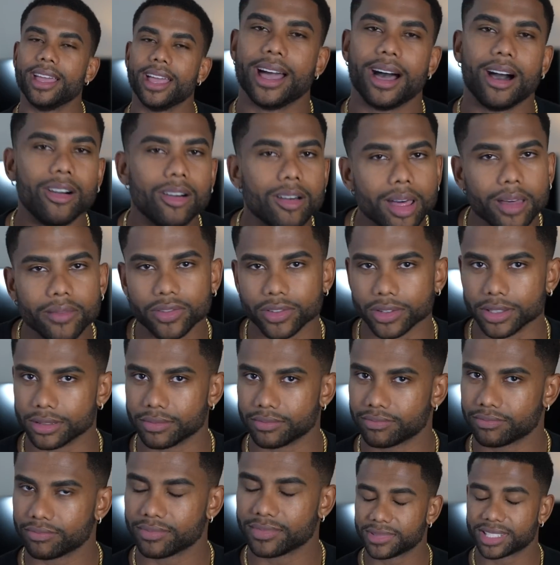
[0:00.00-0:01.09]
However,
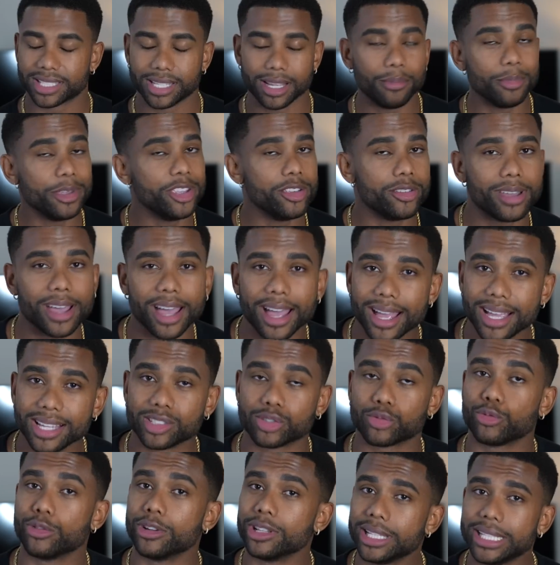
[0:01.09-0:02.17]
some of you guys
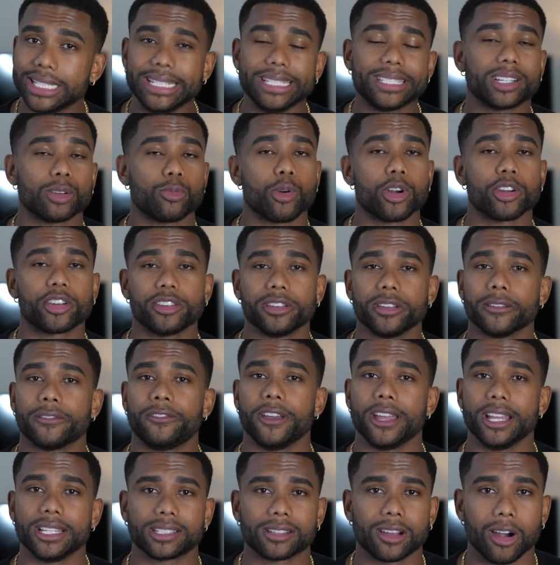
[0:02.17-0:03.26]
really need to work on your
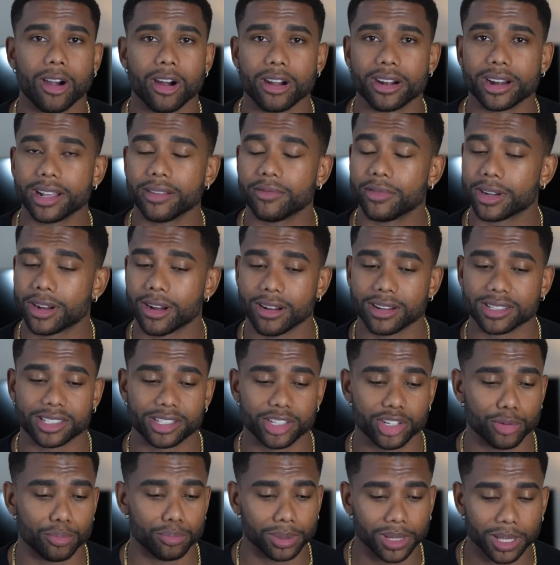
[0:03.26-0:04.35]
face card in regards to
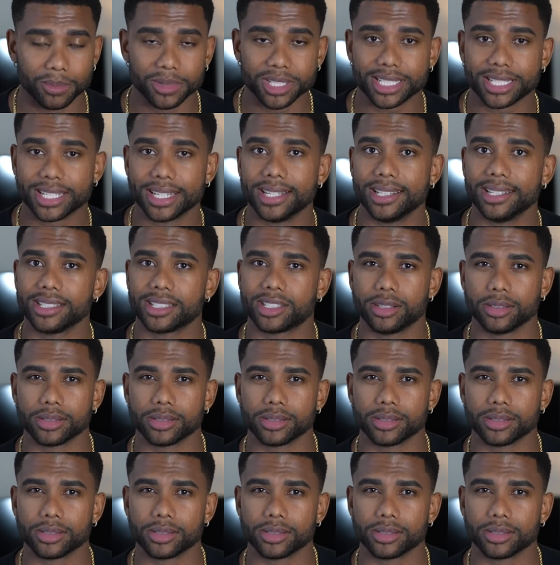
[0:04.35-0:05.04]
your blemishes,